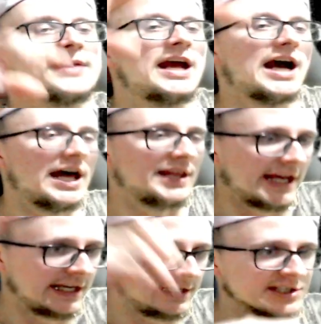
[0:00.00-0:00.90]
And
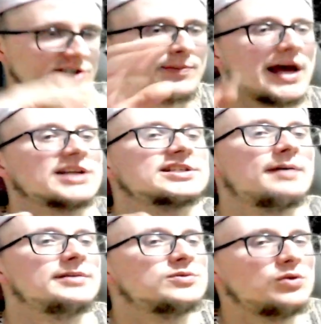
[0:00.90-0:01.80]
then the splash
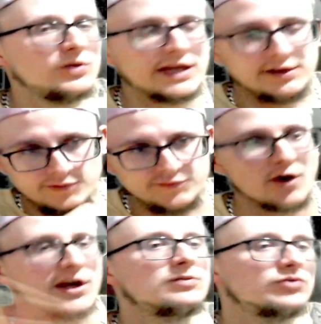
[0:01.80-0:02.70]
damage will then
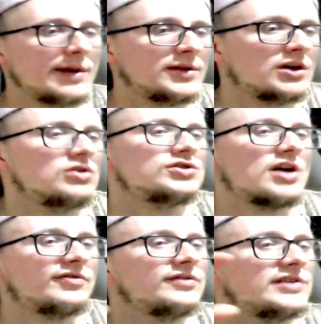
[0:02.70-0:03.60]
fucking rip the guns off
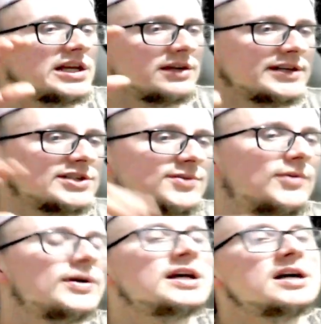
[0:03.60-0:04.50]
of the individual,
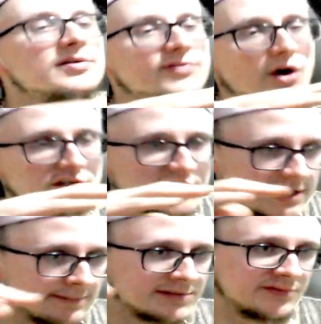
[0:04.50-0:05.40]
forcing
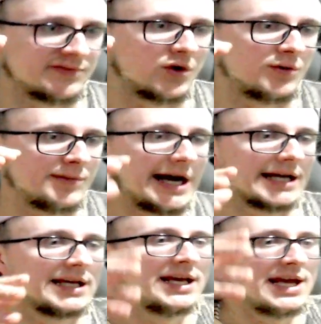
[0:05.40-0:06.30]
them to fall back.
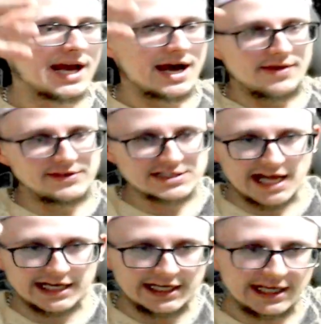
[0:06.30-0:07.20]
And then there's
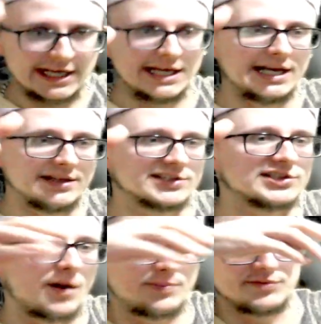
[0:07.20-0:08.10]
like a hill at the
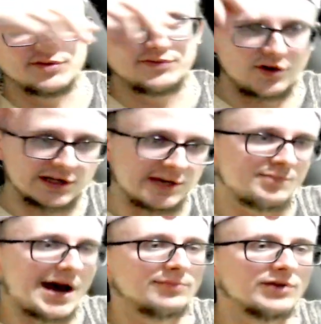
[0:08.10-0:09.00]
top of the fucking
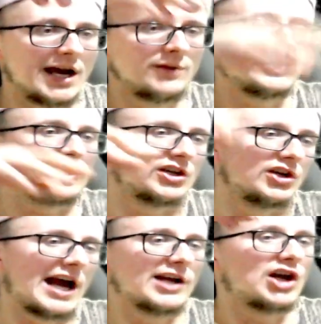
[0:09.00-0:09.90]
map, right, which you can
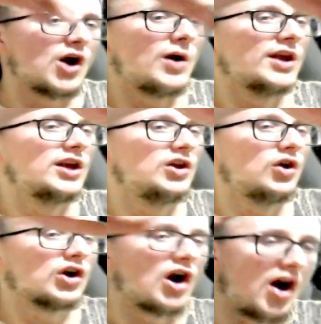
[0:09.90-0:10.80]
like go and look
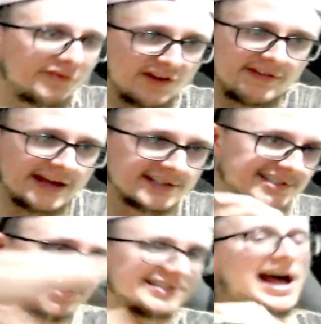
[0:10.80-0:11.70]
off and then
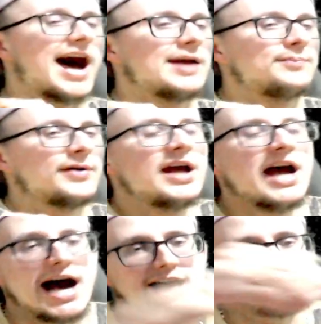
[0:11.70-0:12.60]
snipe
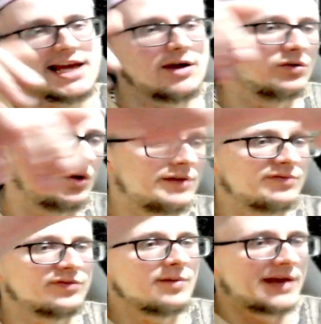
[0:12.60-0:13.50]
as they're running
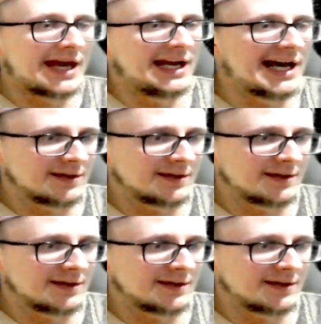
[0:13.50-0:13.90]
from their like